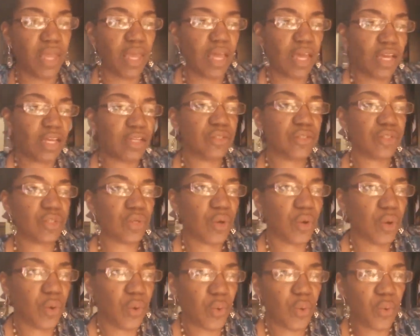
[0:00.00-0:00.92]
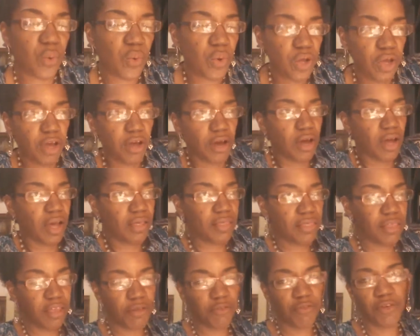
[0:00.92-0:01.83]
And so I
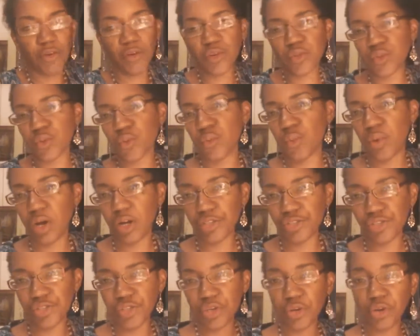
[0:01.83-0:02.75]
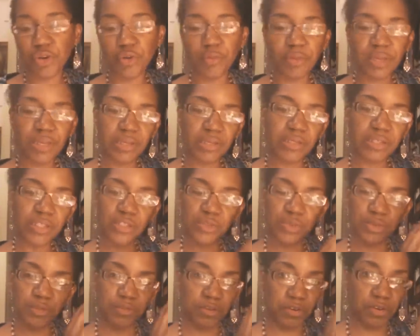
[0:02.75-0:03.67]
think folks were watching her because this
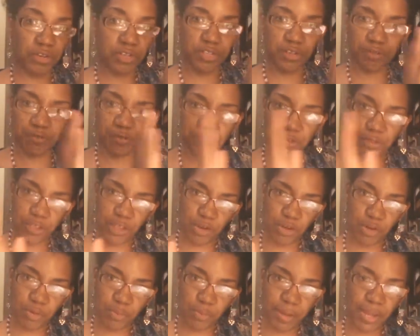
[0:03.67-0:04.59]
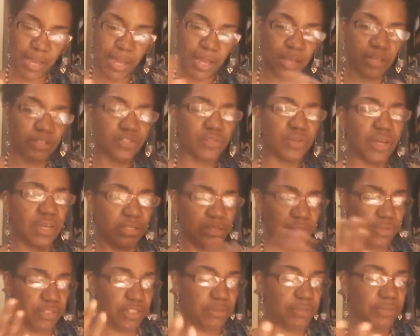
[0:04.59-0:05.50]
was very different than her past, right?
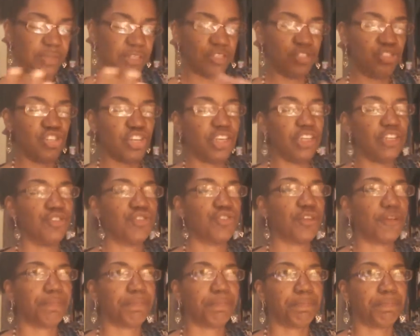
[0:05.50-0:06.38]
So it's a big change.